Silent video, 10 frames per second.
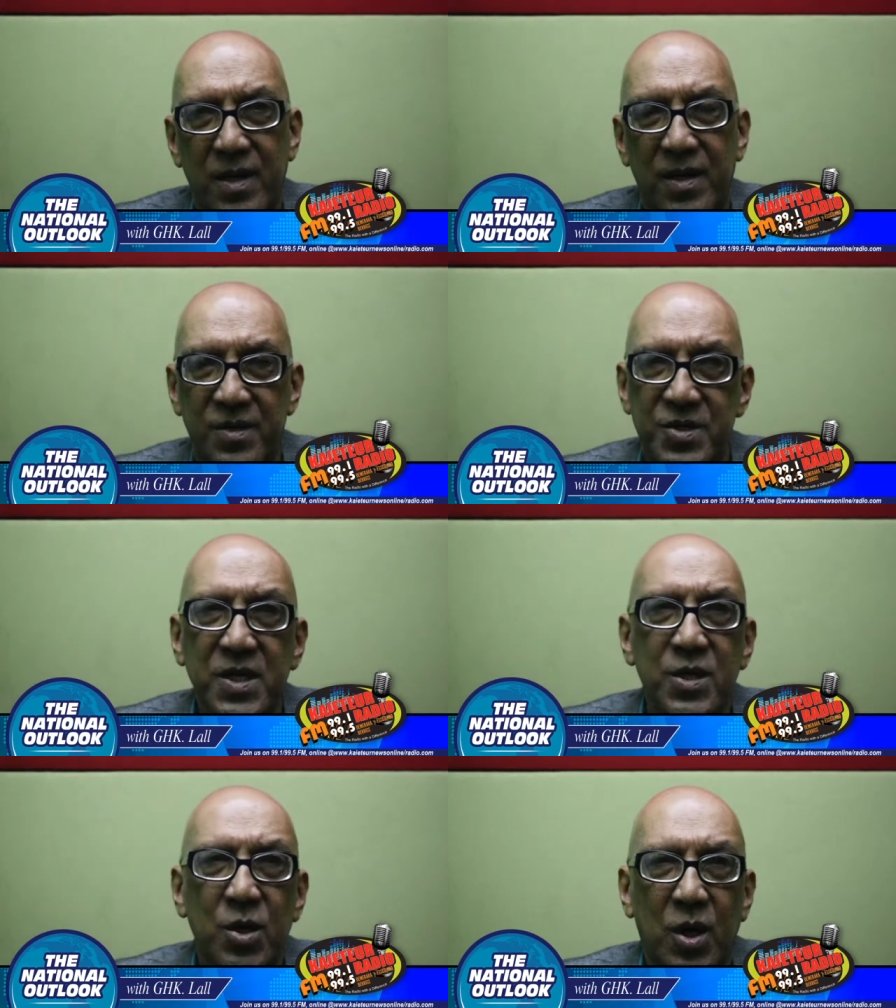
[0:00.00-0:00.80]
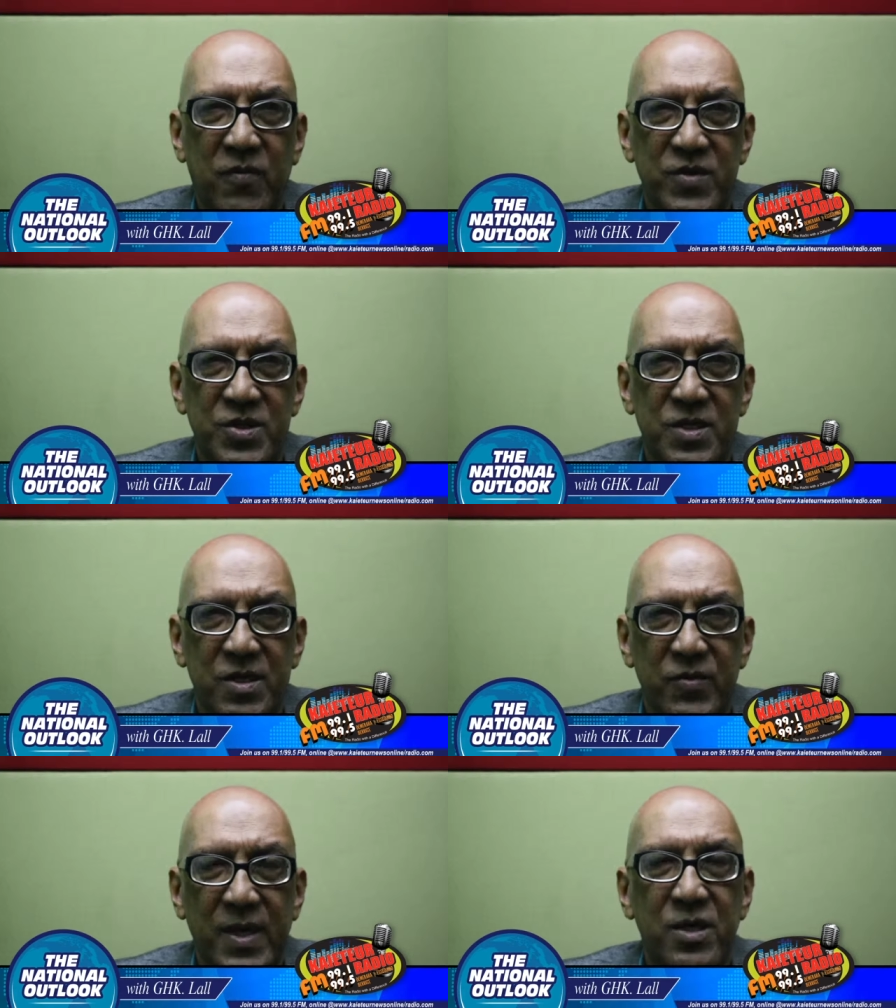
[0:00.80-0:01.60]
The senior
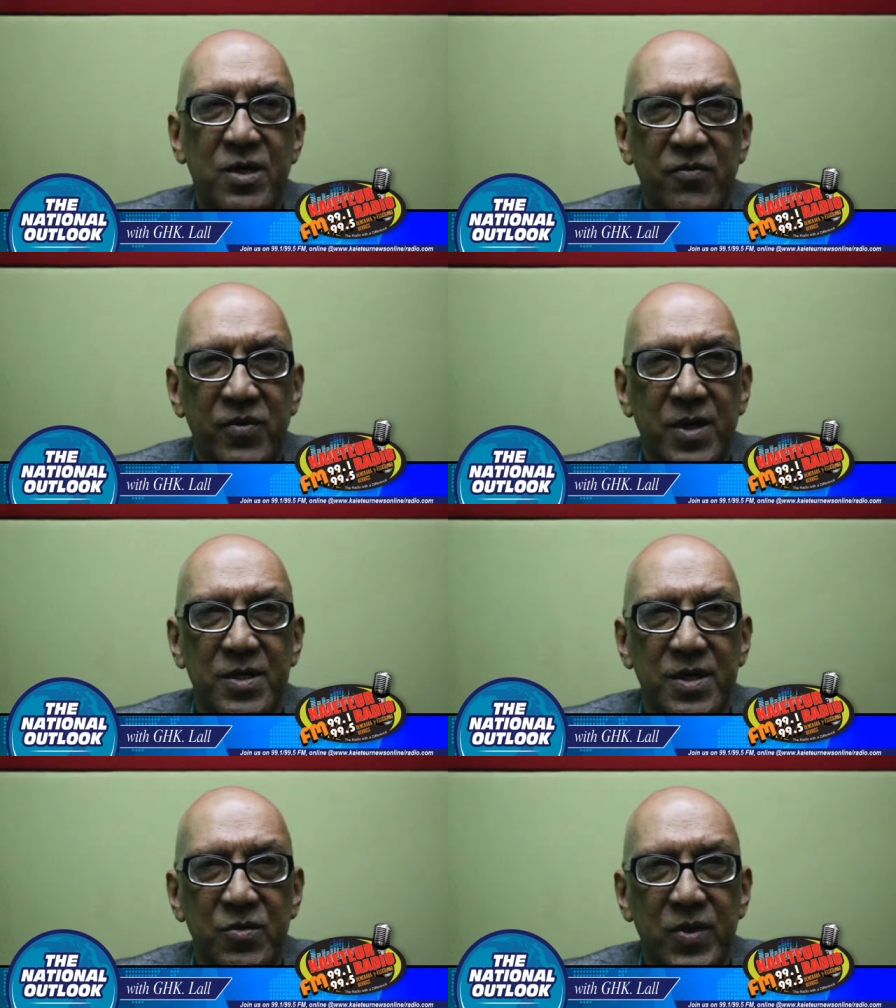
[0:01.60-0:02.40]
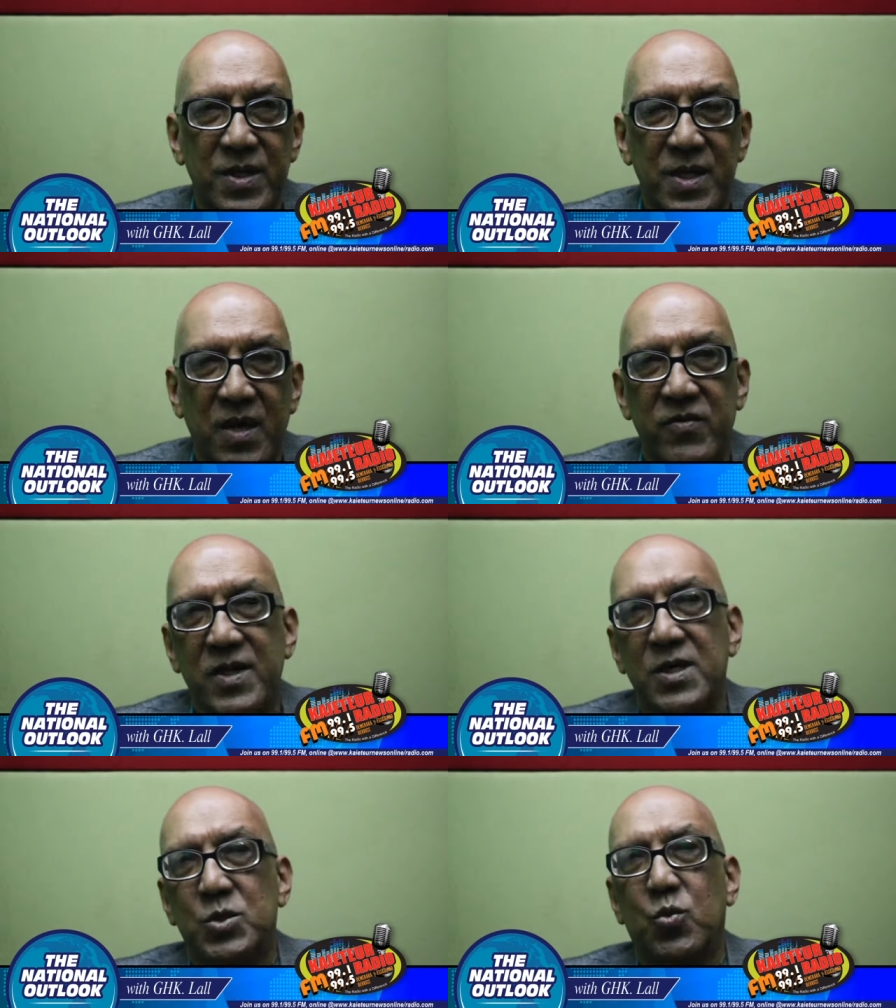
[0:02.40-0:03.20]
officer, when confronted with the
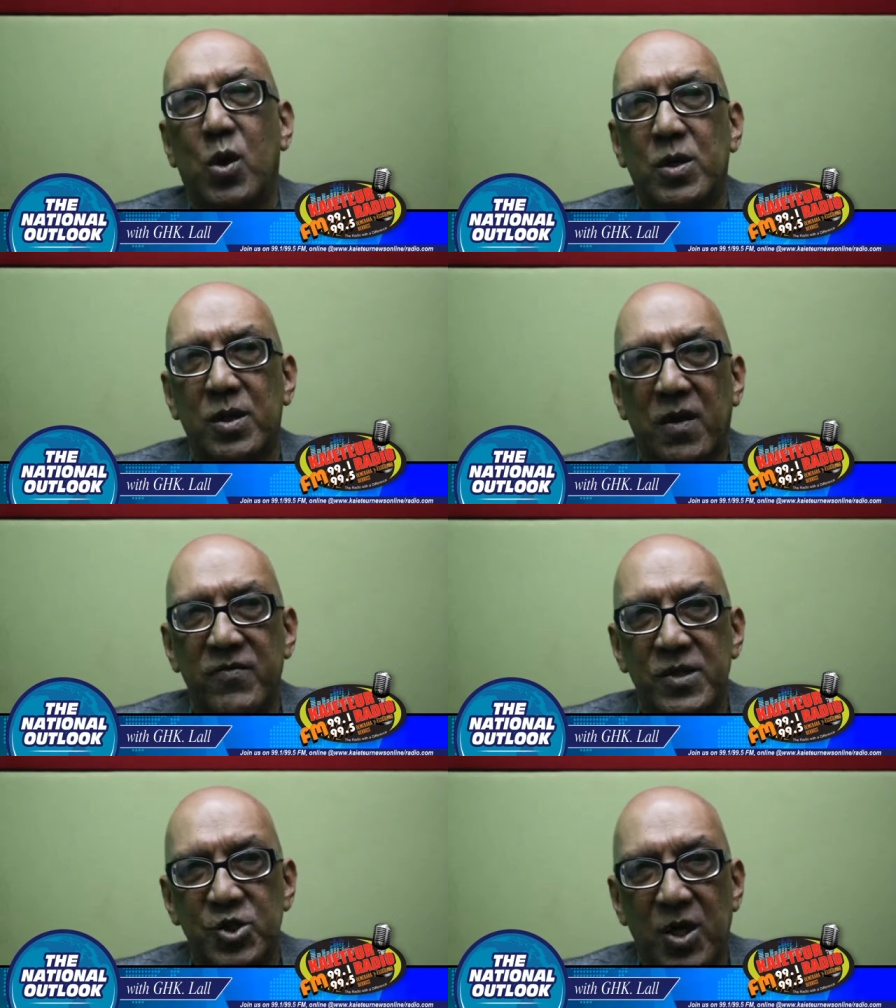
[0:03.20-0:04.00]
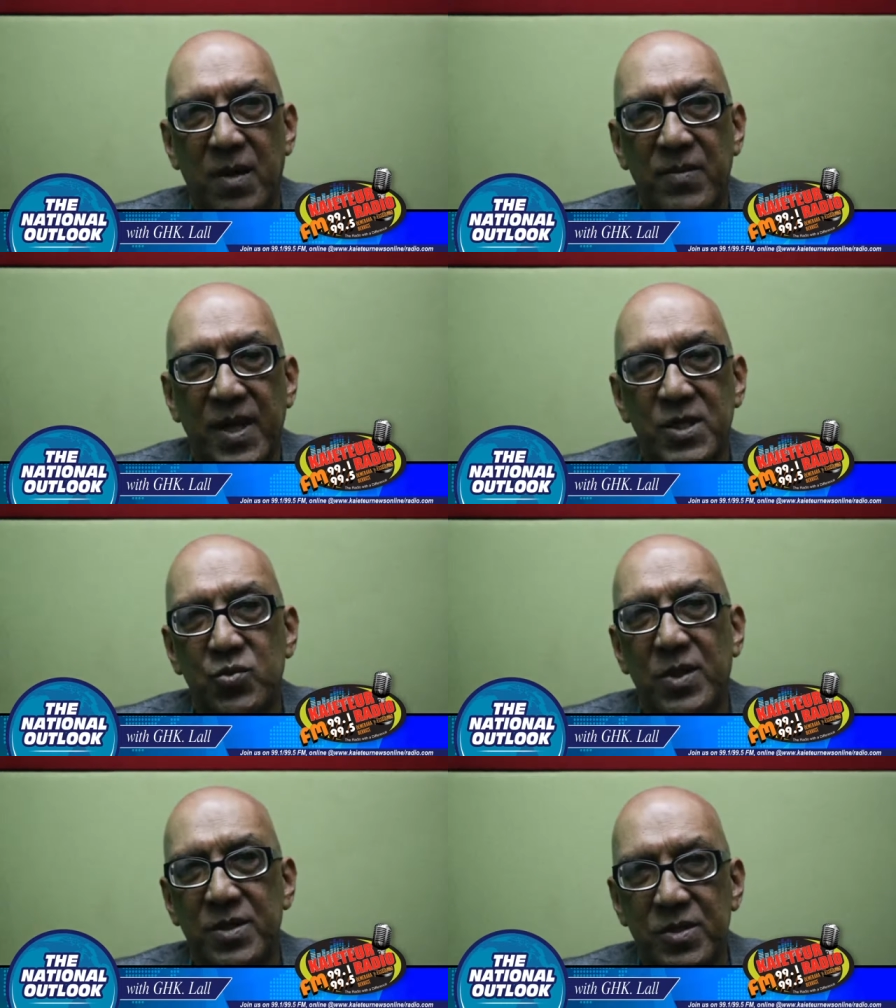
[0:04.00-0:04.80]
evidence, walked off the job. That's
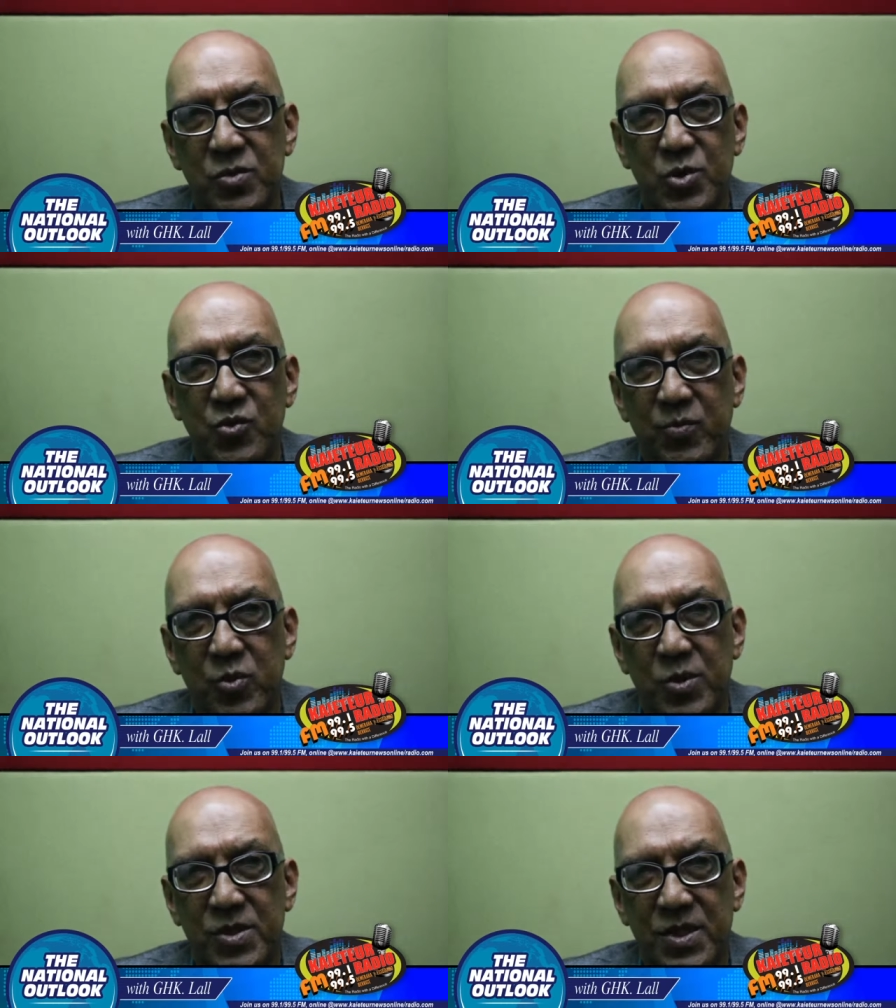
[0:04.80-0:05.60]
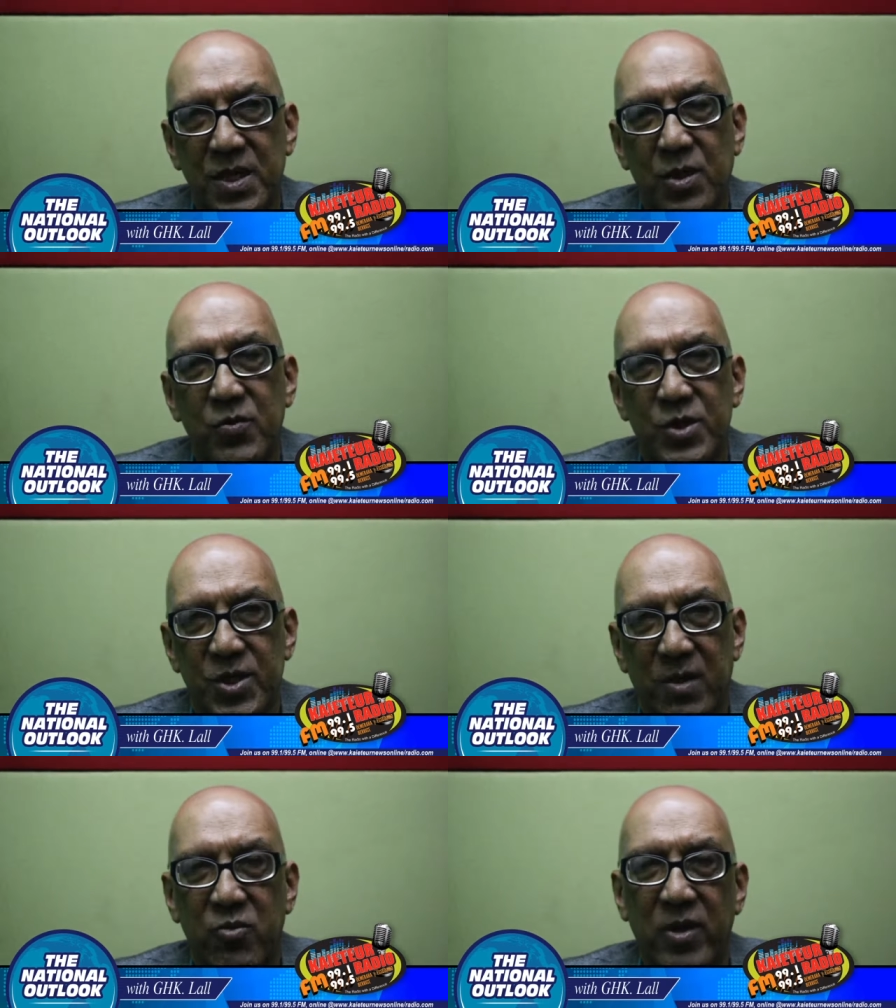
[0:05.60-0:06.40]
what the news reports say, on which
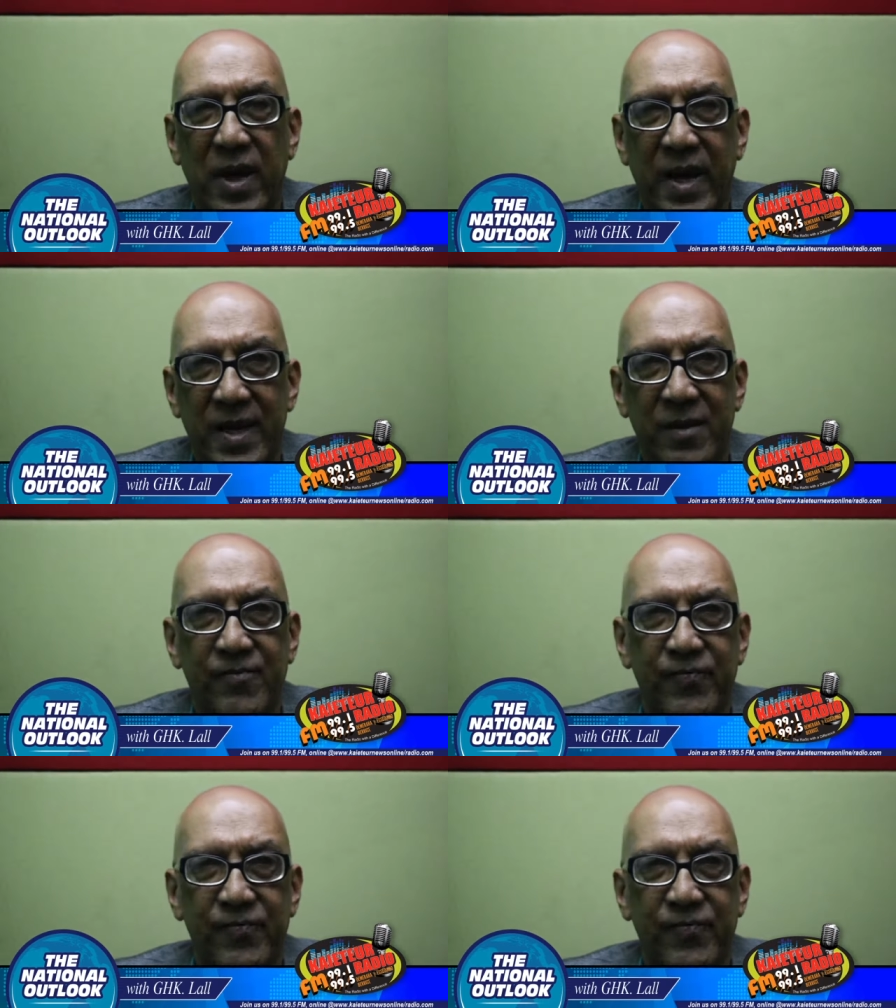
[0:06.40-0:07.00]
I'm relying.